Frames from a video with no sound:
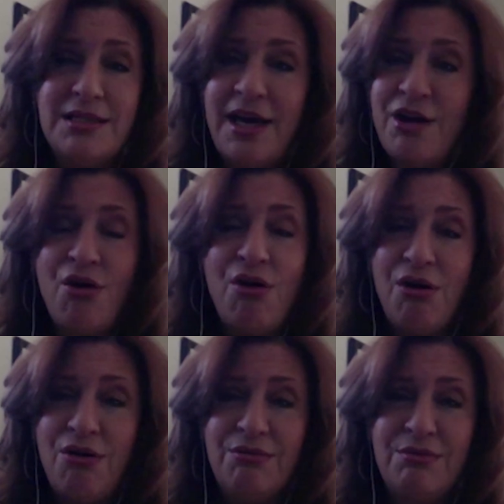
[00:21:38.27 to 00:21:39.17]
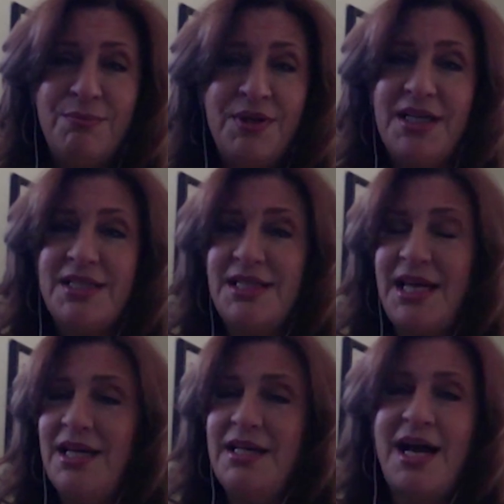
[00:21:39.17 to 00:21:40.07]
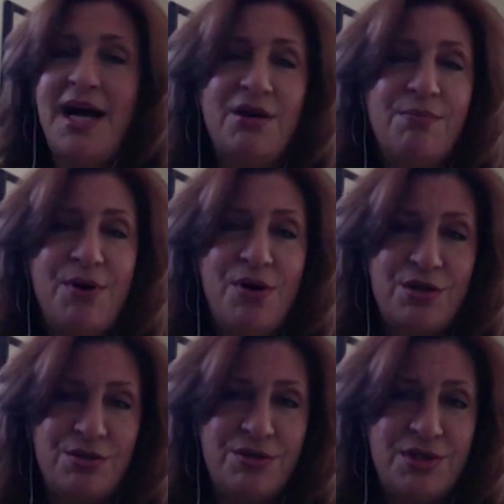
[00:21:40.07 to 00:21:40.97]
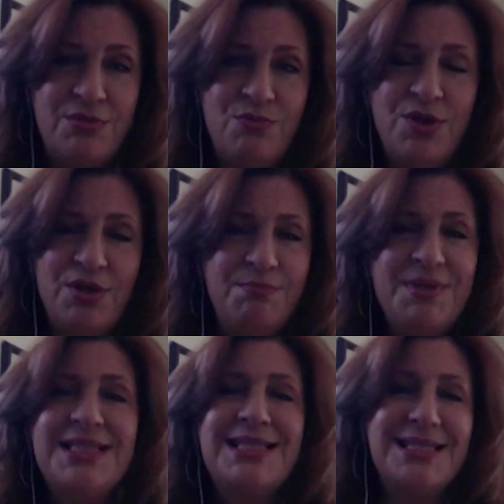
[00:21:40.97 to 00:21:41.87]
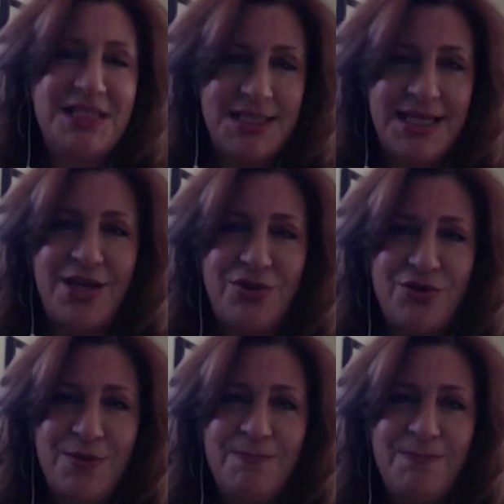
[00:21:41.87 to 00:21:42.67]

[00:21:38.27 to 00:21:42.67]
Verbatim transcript: at all because he and I are partners and we're in business together.